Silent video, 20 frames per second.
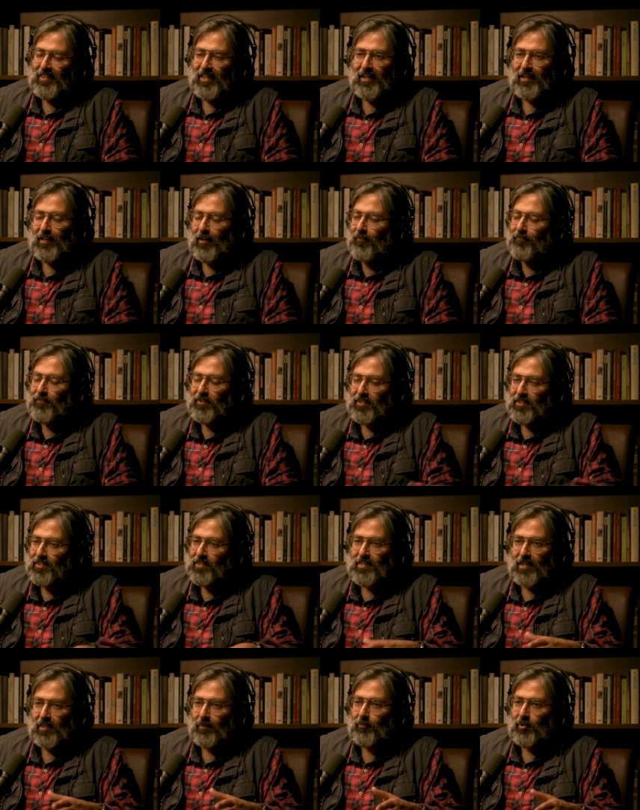then after the
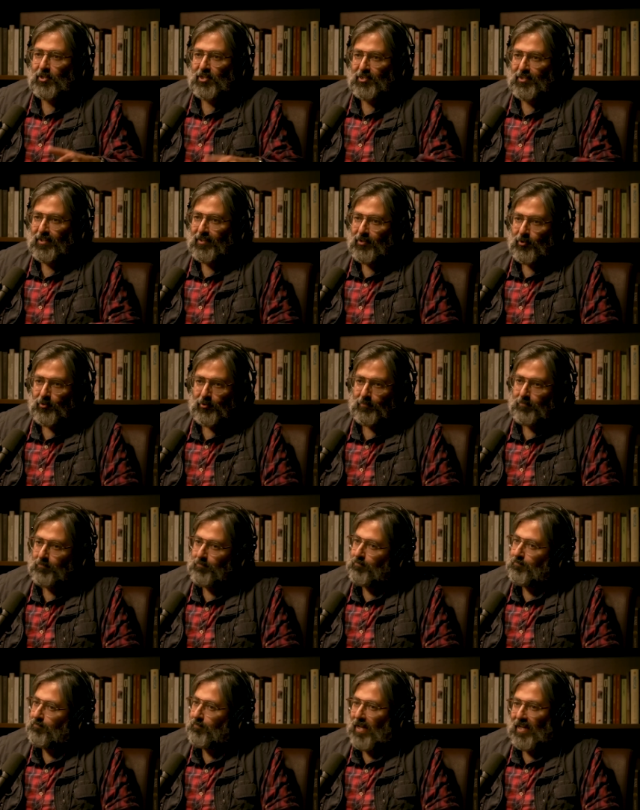celebration, you're
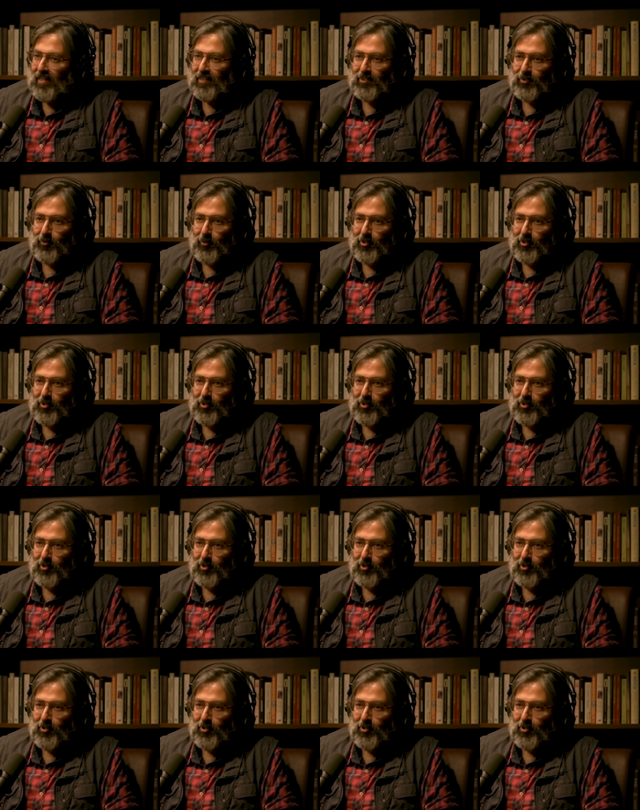back to